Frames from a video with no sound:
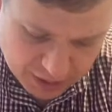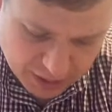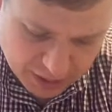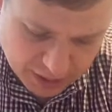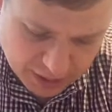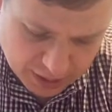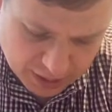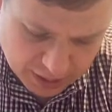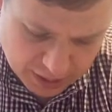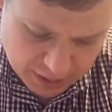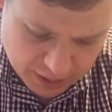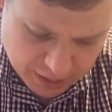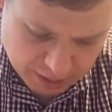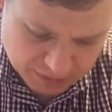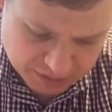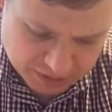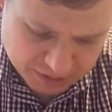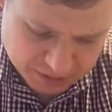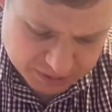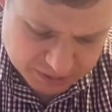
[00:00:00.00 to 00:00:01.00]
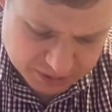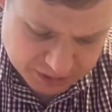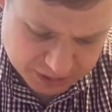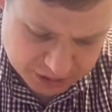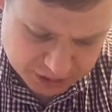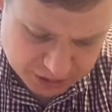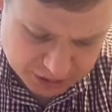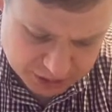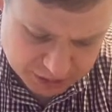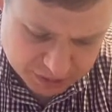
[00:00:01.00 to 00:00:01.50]

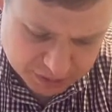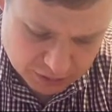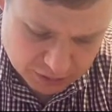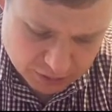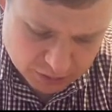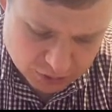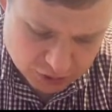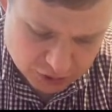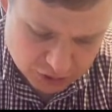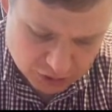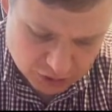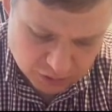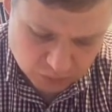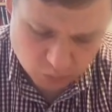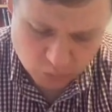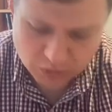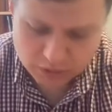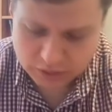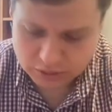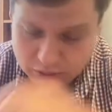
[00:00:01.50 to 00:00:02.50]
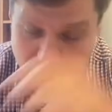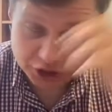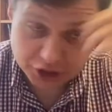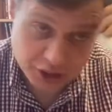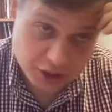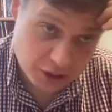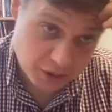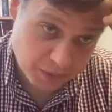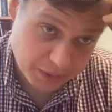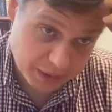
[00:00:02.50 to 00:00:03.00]
optimization, you usually want to
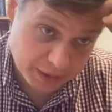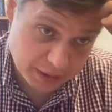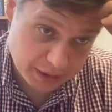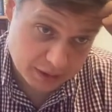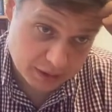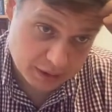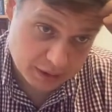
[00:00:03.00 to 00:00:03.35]
generate